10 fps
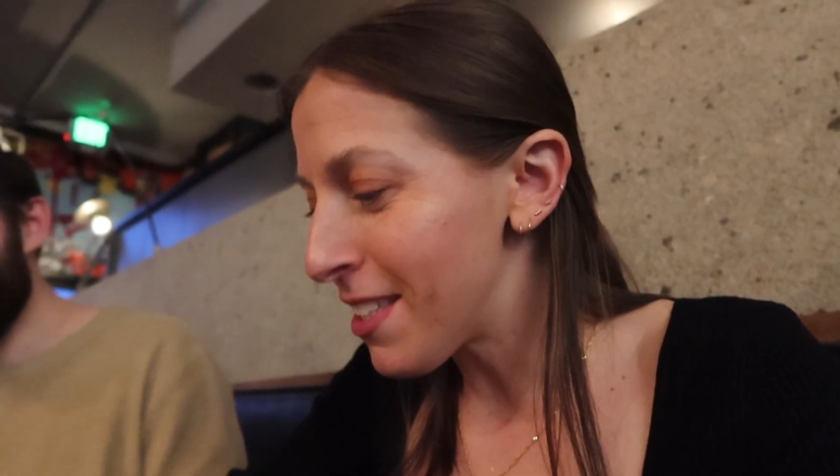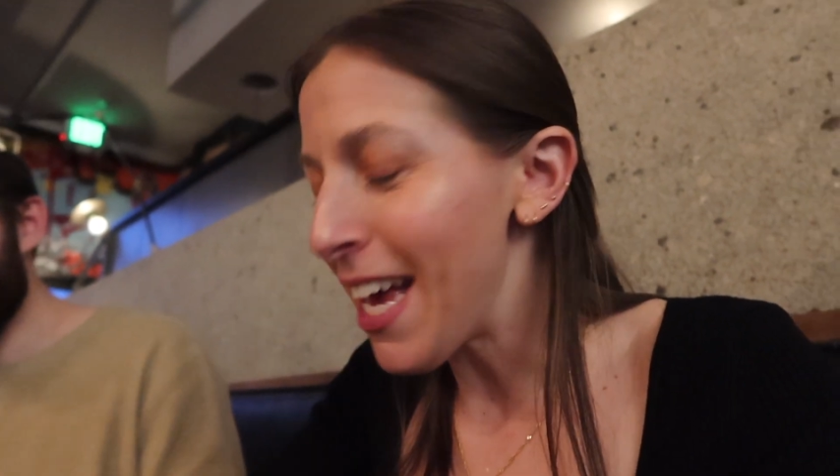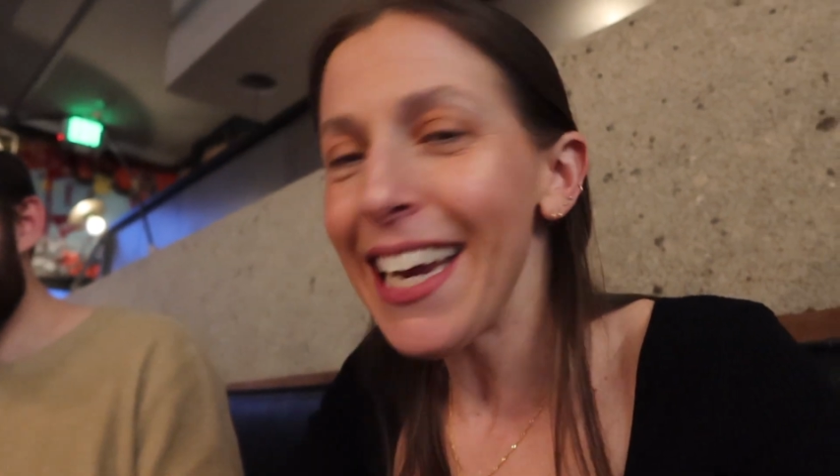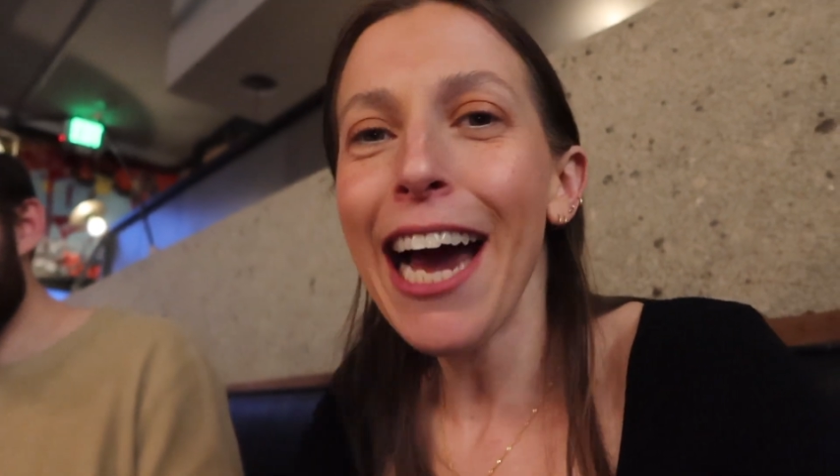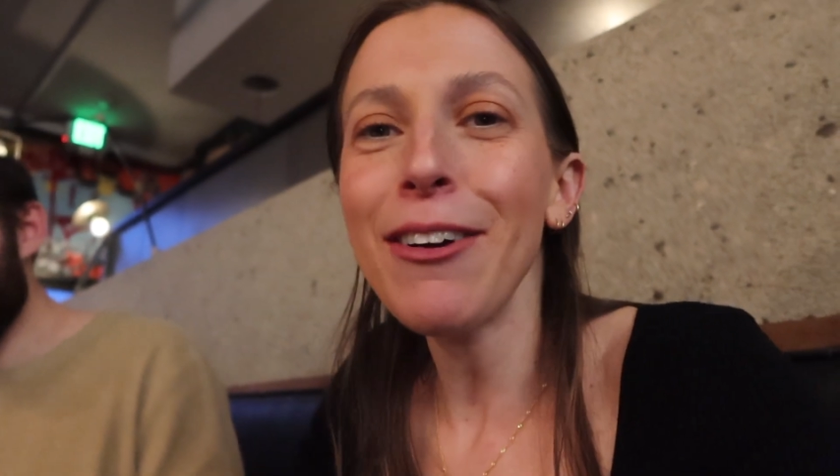
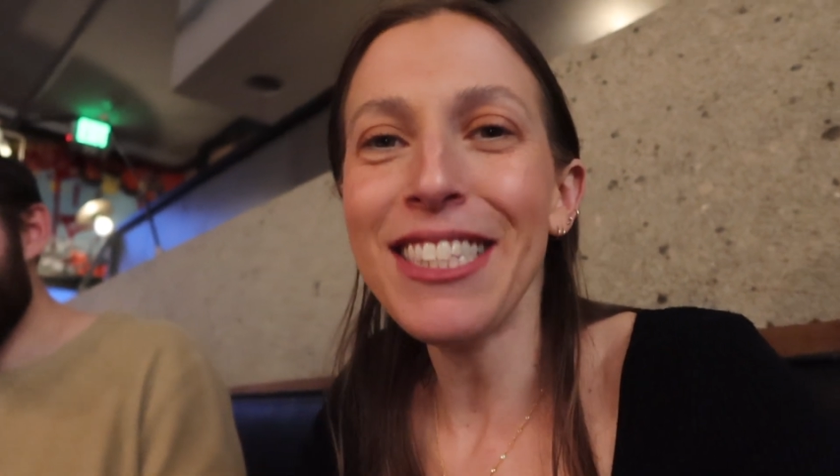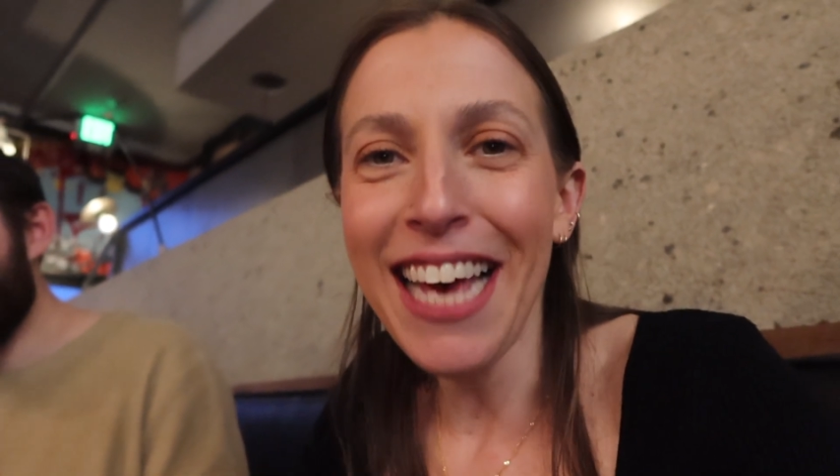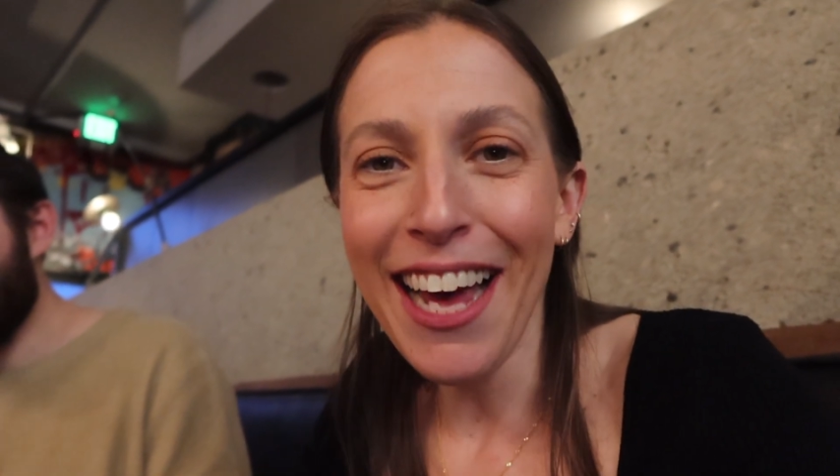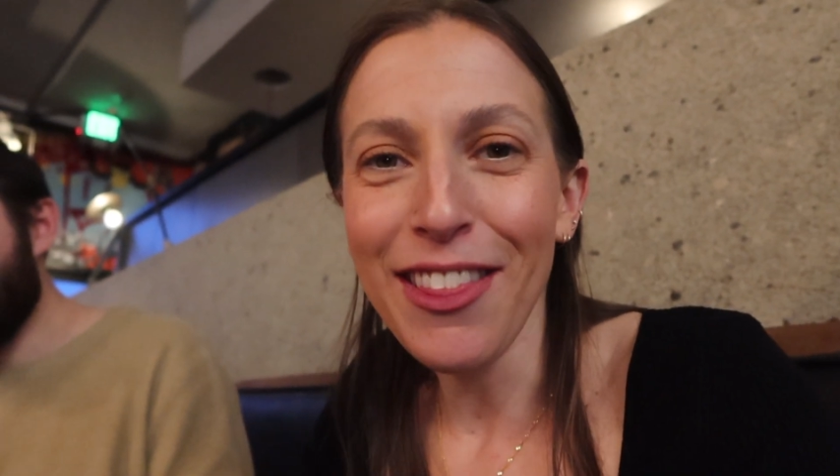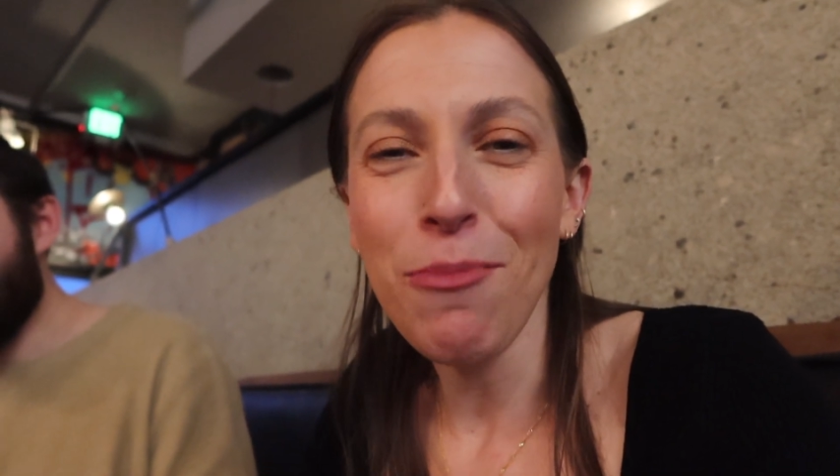ten out of
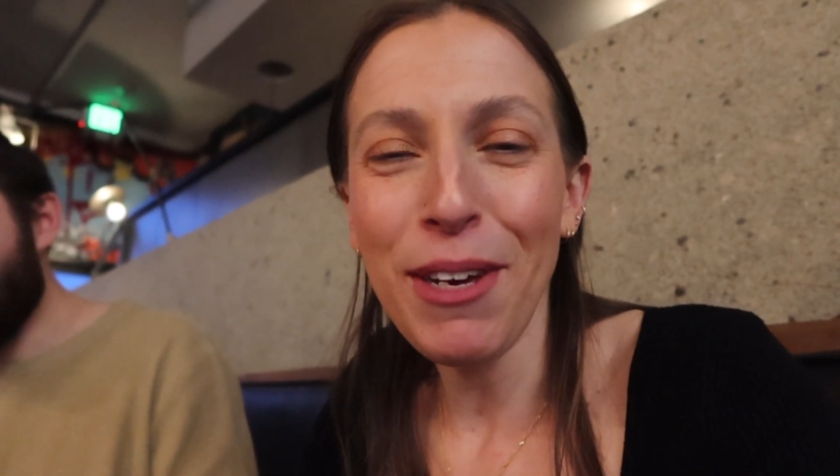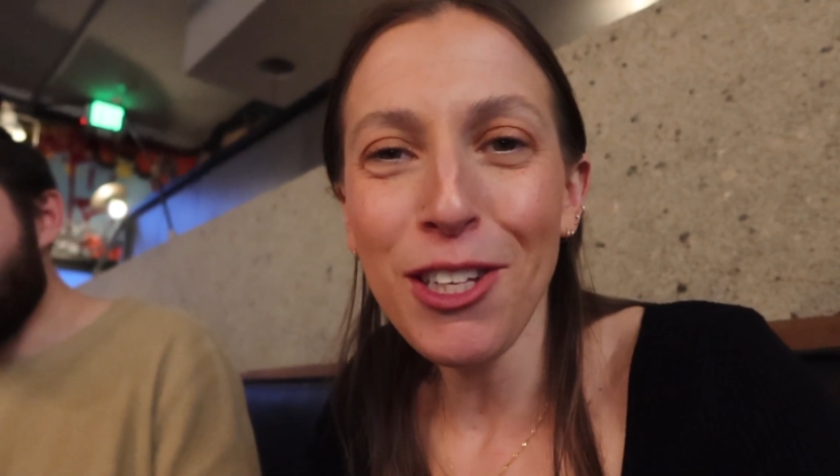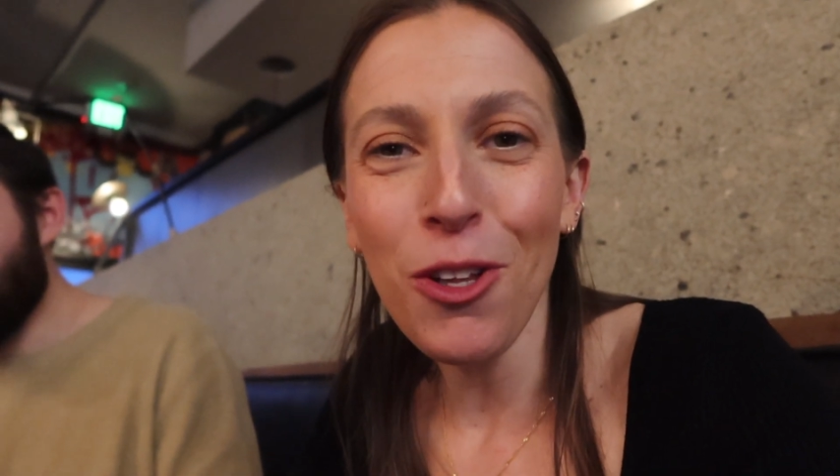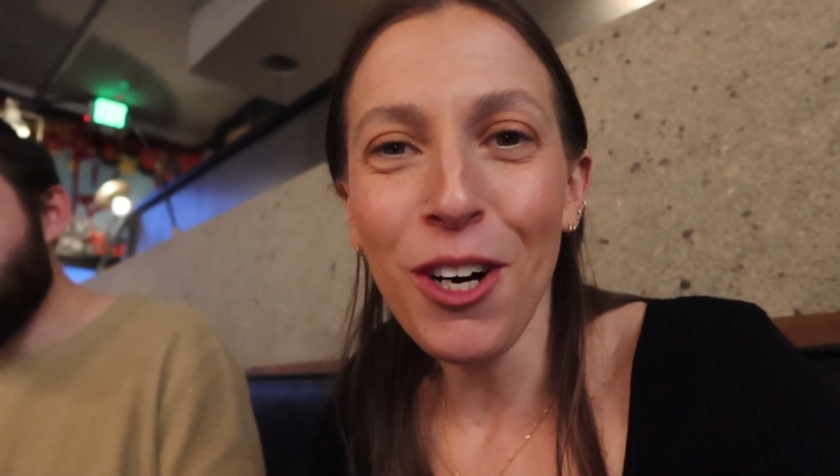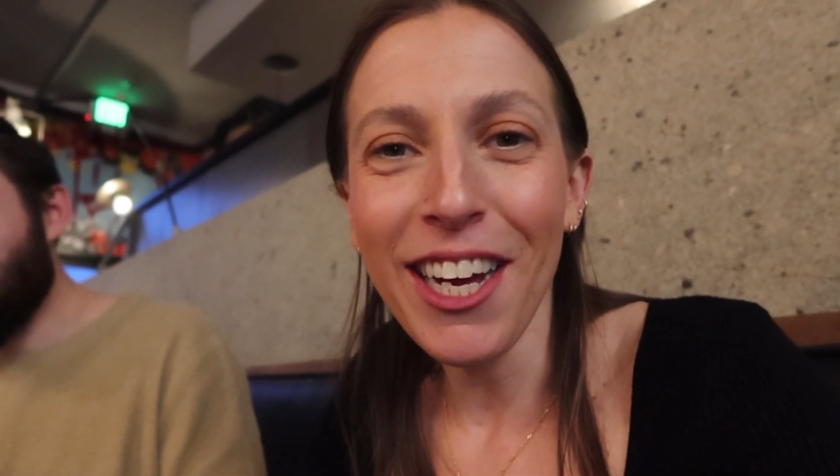ten, the
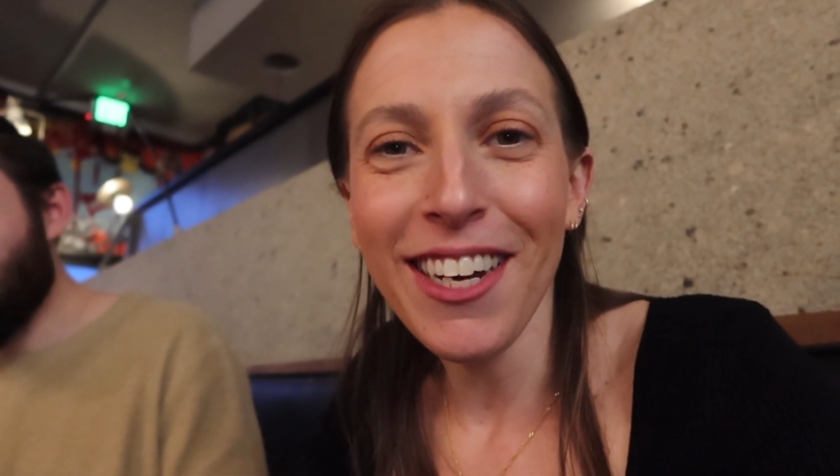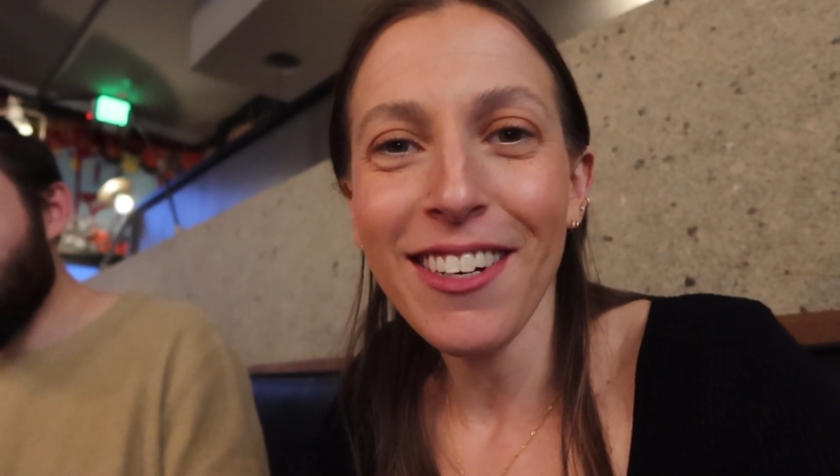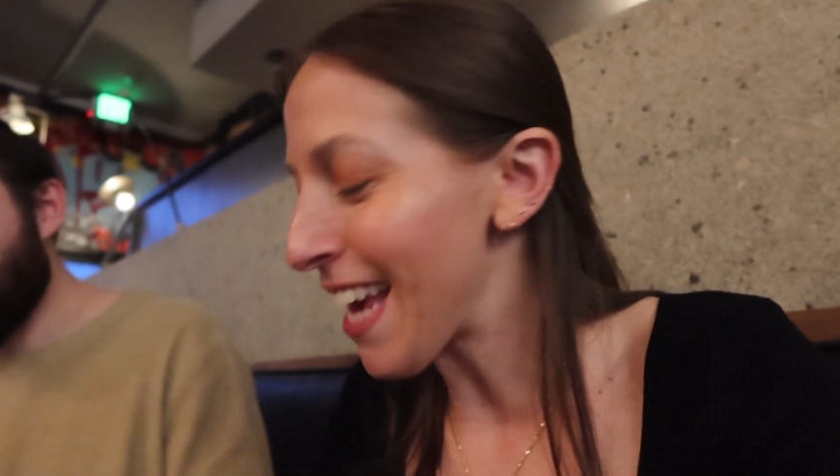Big Lloyd,